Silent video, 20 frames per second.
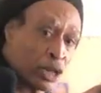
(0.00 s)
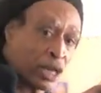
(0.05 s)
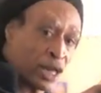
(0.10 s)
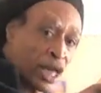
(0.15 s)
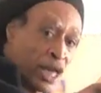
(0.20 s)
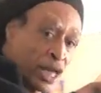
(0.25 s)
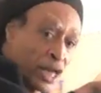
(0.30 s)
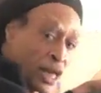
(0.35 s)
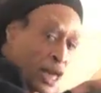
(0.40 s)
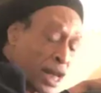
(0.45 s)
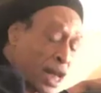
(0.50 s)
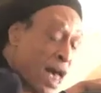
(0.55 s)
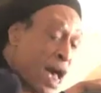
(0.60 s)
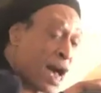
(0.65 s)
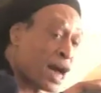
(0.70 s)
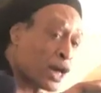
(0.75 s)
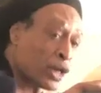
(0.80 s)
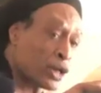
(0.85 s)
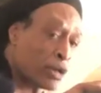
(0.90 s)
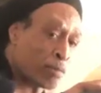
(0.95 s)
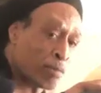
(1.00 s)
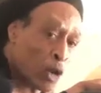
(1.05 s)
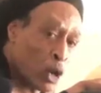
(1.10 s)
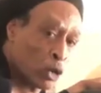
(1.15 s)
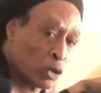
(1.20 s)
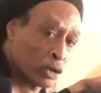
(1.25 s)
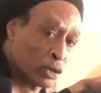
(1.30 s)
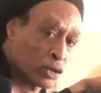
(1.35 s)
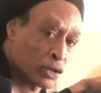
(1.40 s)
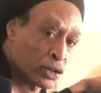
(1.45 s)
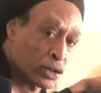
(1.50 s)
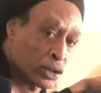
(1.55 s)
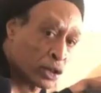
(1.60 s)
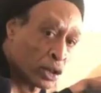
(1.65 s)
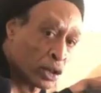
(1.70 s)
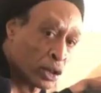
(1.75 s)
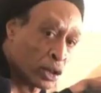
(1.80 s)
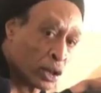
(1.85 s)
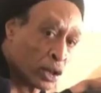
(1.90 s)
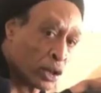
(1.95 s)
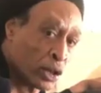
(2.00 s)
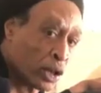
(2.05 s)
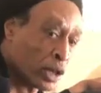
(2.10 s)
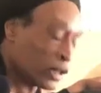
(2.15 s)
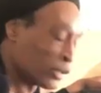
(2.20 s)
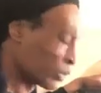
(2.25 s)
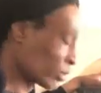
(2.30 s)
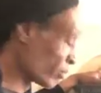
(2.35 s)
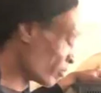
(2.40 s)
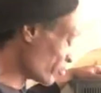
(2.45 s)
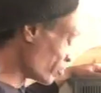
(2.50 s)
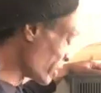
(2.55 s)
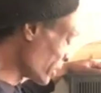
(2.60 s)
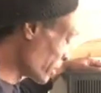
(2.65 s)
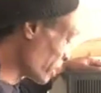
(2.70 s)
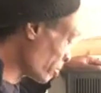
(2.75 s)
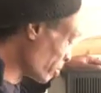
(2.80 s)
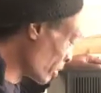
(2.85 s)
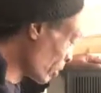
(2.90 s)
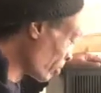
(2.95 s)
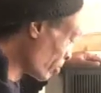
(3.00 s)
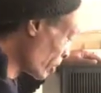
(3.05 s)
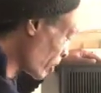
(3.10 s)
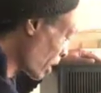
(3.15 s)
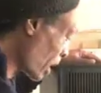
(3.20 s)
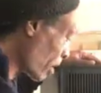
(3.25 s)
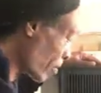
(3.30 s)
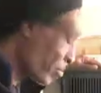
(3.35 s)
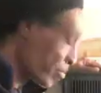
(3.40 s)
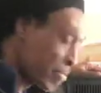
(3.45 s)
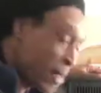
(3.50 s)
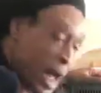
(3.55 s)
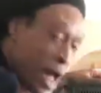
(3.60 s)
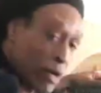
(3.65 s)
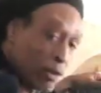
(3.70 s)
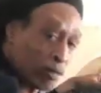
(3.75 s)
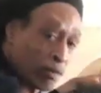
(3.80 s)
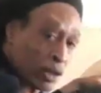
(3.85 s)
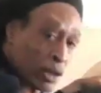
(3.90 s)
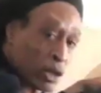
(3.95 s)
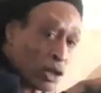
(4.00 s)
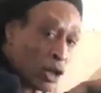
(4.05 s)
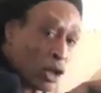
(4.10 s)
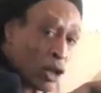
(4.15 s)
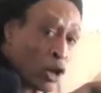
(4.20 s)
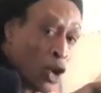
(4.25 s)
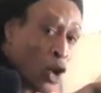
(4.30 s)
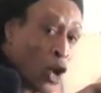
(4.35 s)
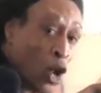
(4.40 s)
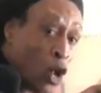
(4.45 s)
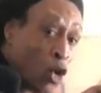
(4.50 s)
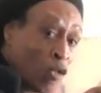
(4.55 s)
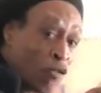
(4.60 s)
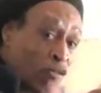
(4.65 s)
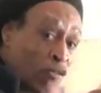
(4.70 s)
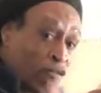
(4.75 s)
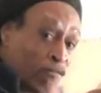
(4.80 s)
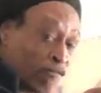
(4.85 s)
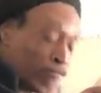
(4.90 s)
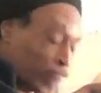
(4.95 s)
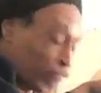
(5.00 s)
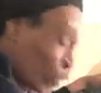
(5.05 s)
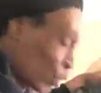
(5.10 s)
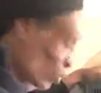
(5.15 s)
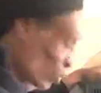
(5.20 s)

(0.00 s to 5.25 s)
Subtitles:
going in and out of the box, the minimum amount of